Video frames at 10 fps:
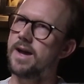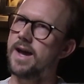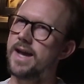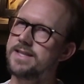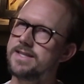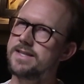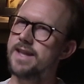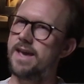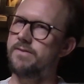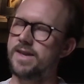I didn't
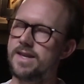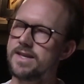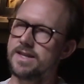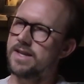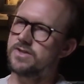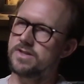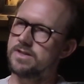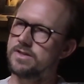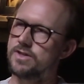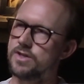have any
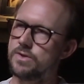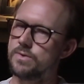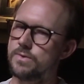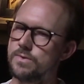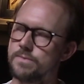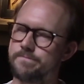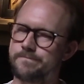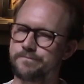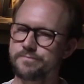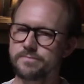connection to
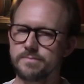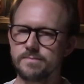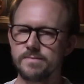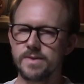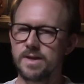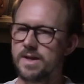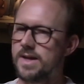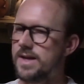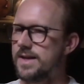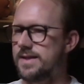
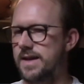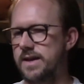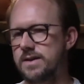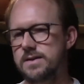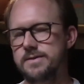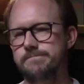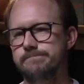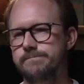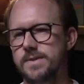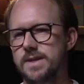like
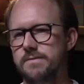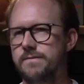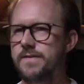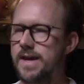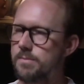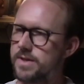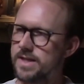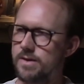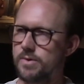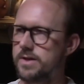family
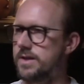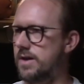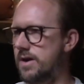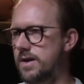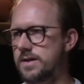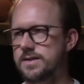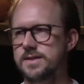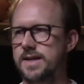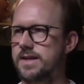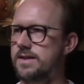that were in the arts.
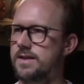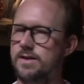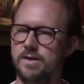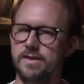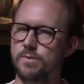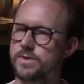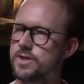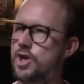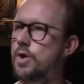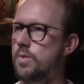Like there was
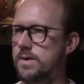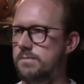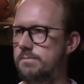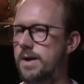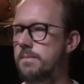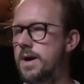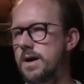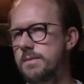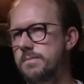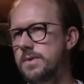no one. My
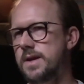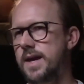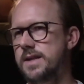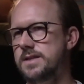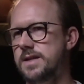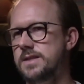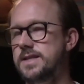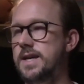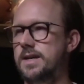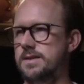mom had done
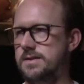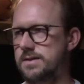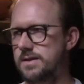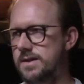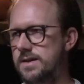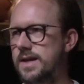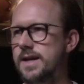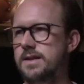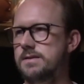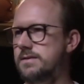dance,
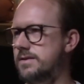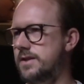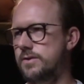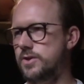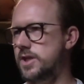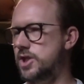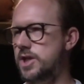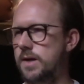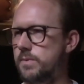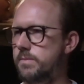and she had
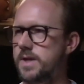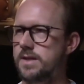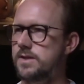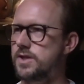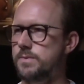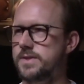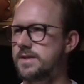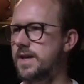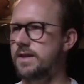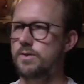shared with me that she was in
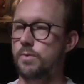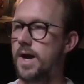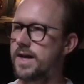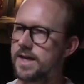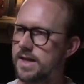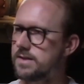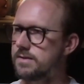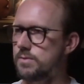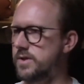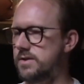like the
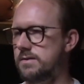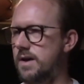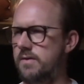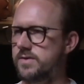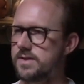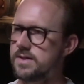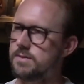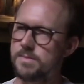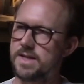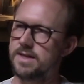Rockettes, which obviously
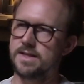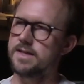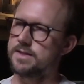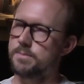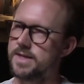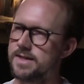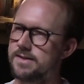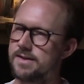didn't mean anything to me